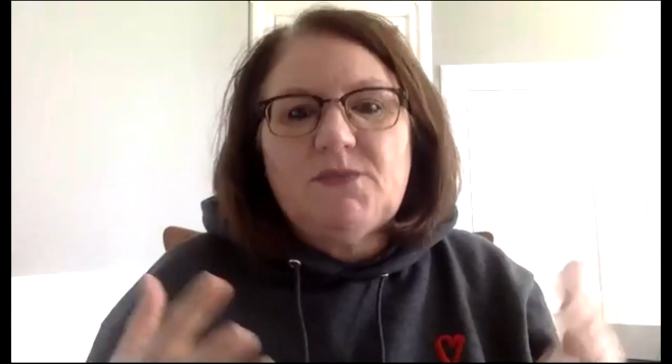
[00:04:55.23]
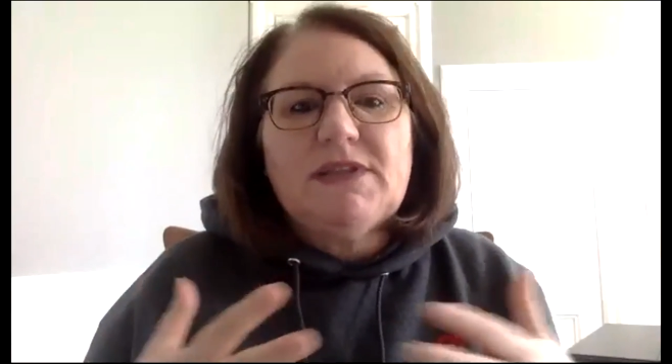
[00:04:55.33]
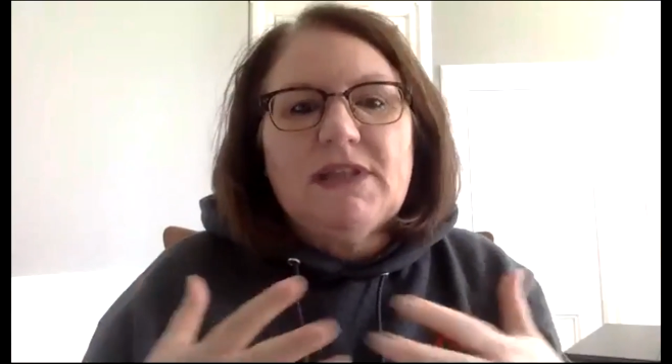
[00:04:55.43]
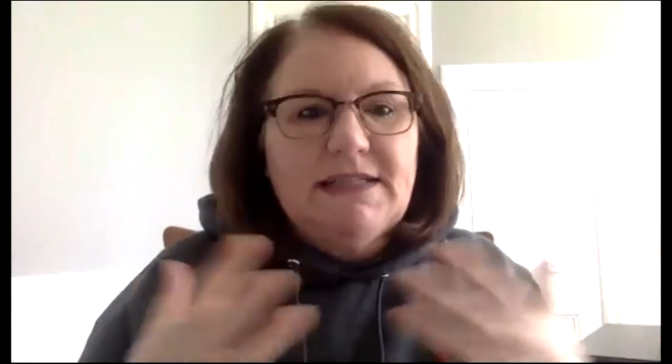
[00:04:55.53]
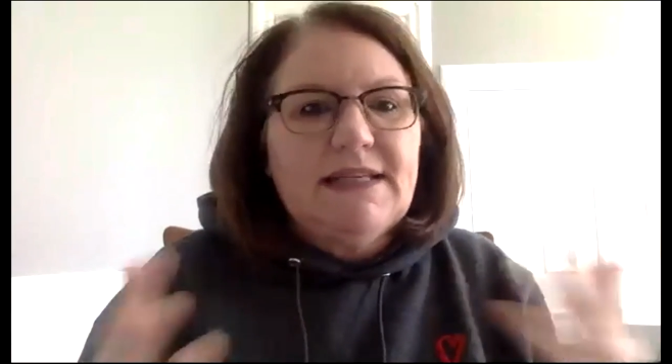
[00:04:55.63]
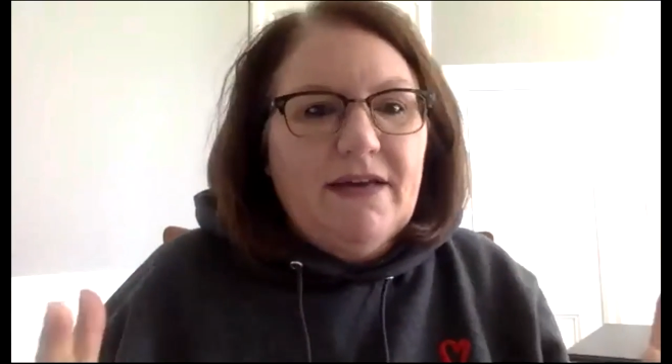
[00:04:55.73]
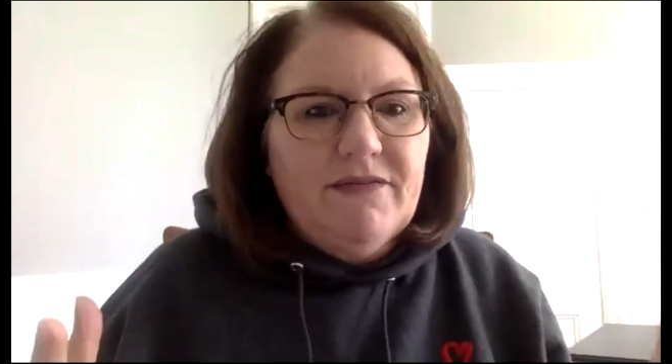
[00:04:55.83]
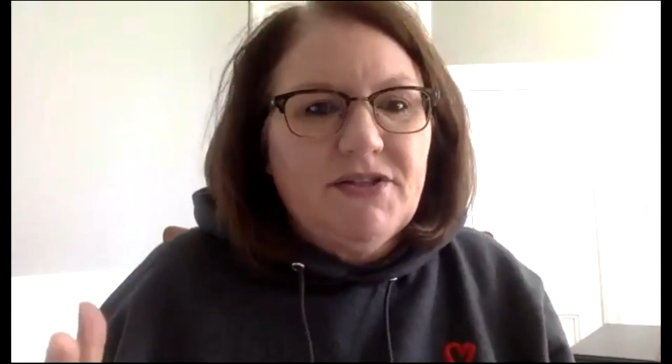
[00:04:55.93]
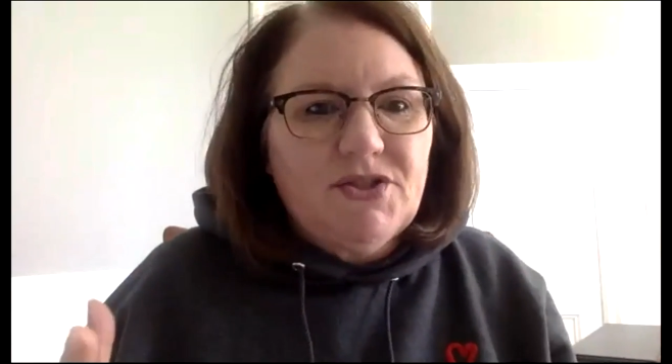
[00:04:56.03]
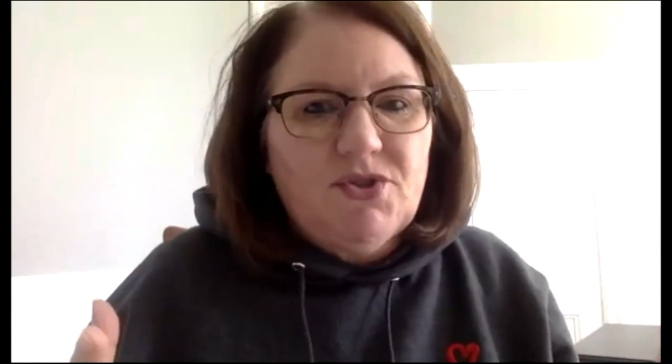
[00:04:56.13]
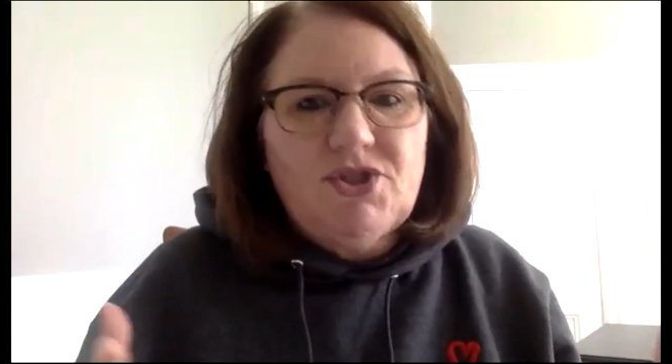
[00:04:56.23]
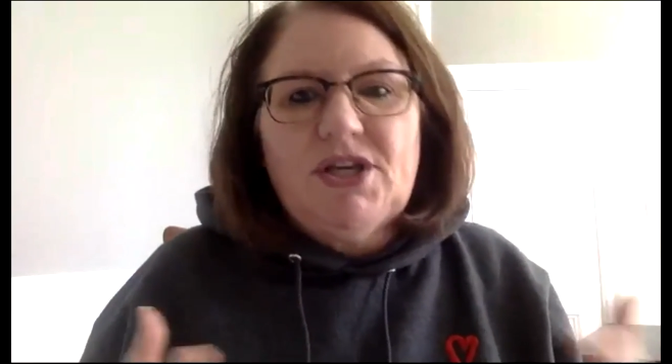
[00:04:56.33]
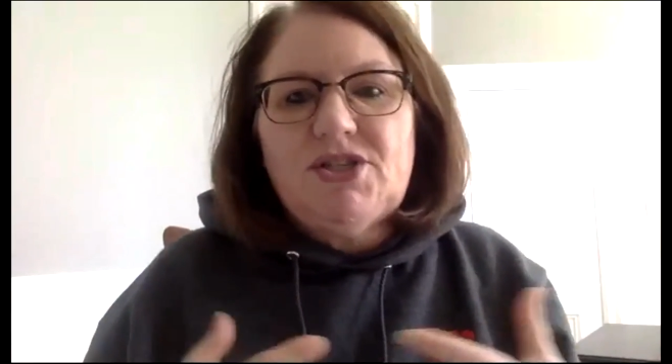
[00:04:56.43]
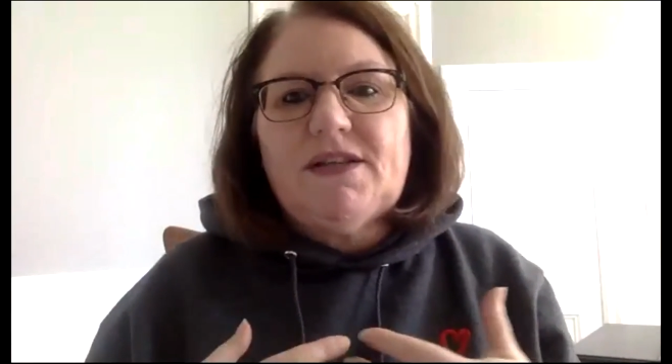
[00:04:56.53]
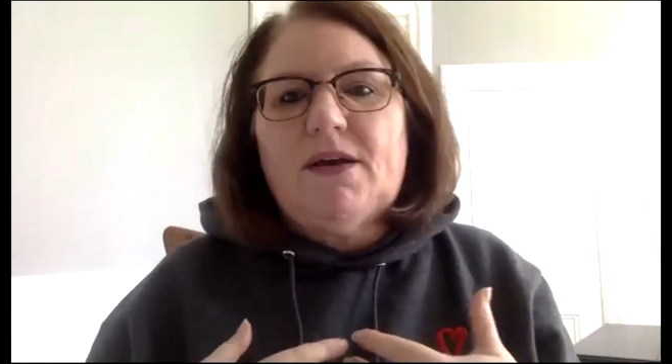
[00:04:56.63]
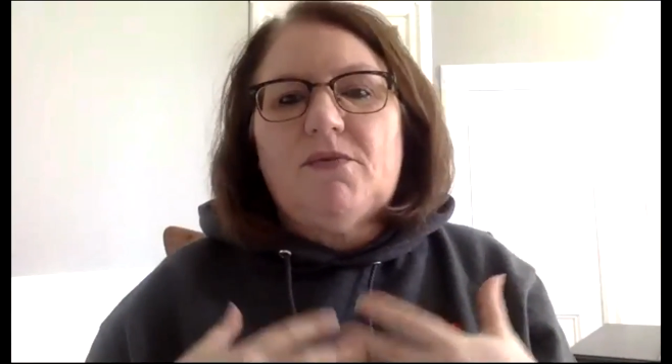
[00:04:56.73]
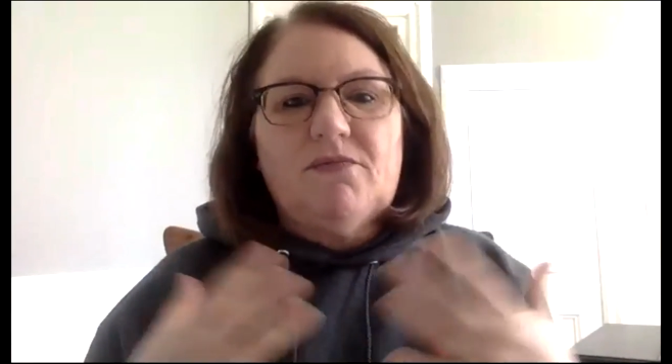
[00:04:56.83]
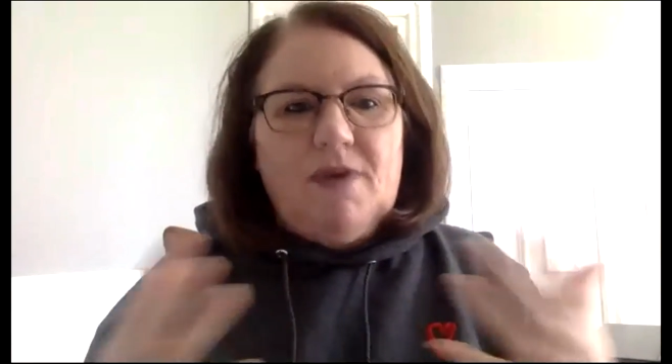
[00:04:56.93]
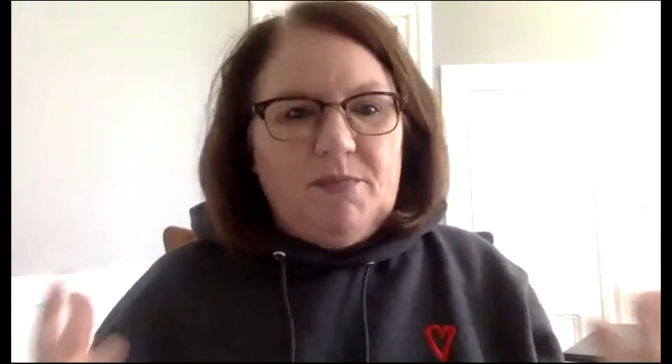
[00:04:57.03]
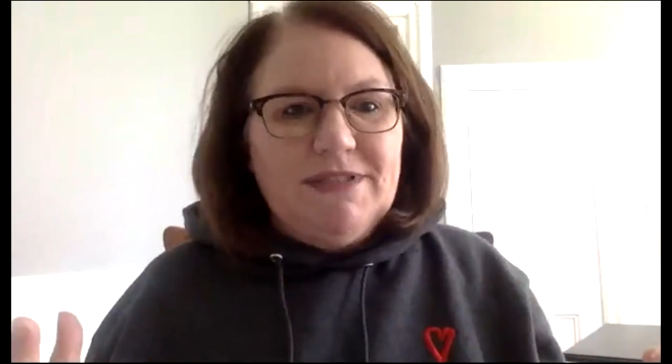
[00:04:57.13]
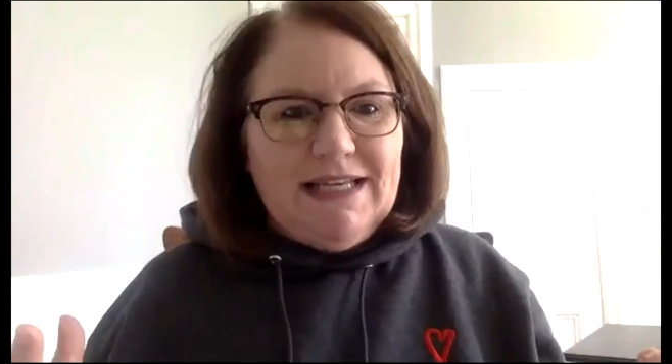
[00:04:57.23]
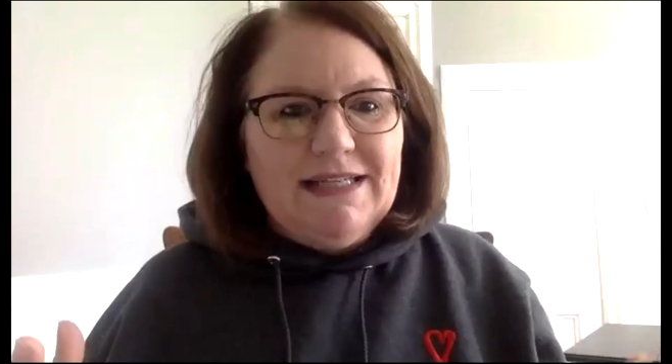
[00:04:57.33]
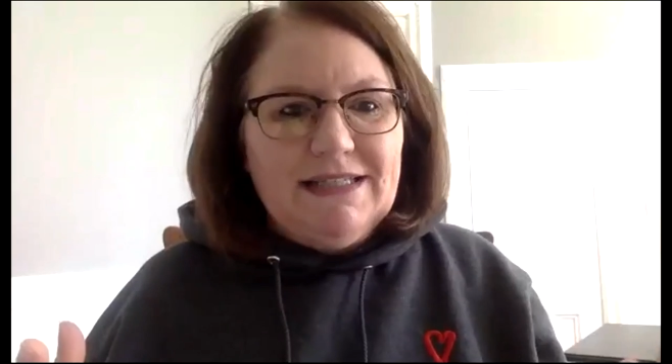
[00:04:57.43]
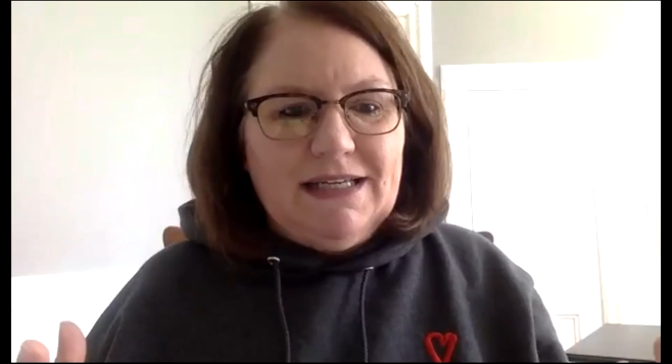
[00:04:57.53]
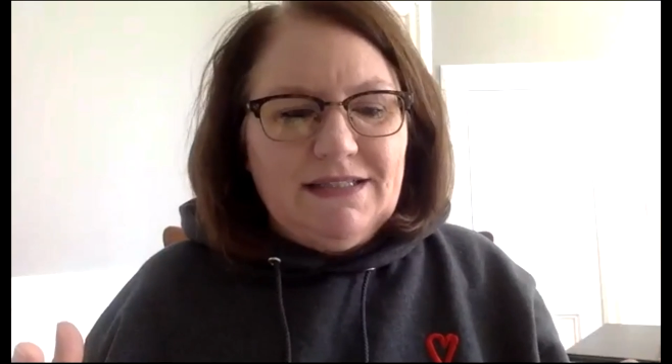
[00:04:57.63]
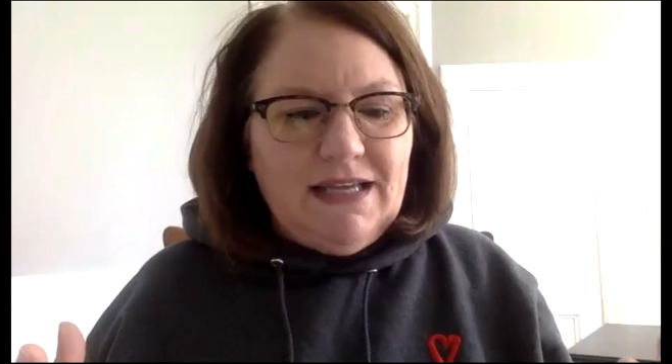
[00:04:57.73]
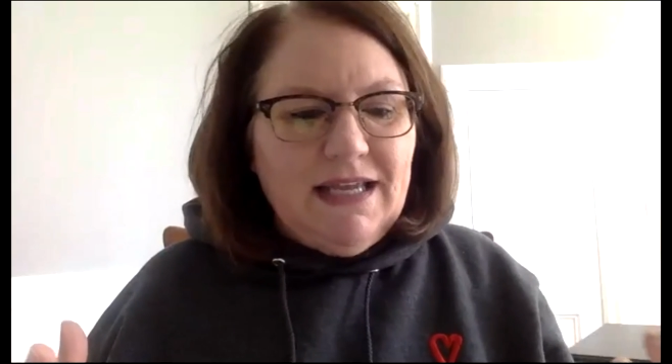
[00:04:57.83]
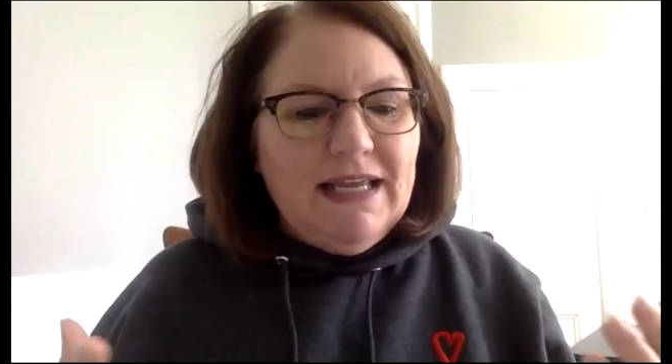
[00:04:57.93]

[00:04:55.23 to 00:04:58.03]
we'd like to have an association that would represent us.